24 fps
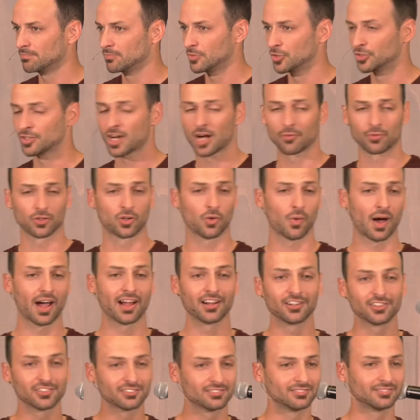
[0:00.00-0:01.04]
you're not
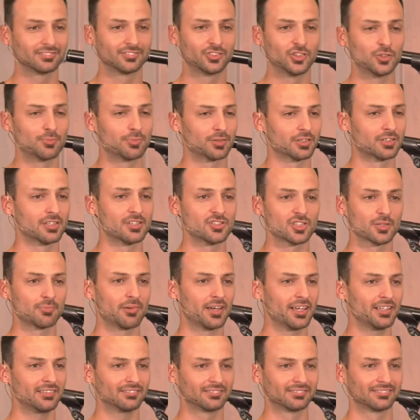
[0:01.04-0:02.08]
required to
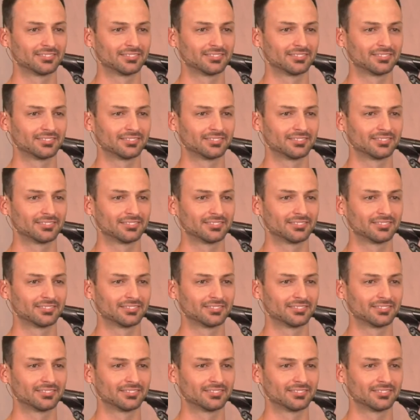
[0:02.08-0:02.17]
participate.